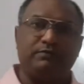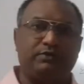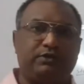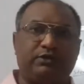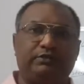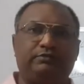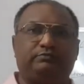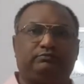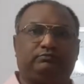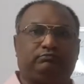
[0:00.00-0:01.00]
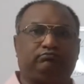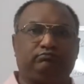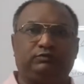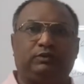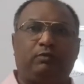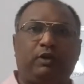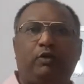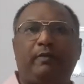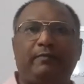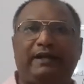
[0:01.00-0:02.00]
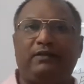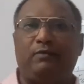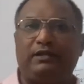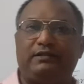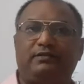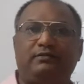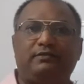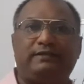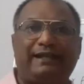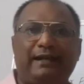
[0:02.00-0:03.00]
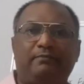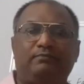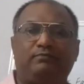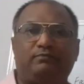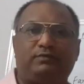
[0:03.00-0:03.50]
So what do you mean by the word slum?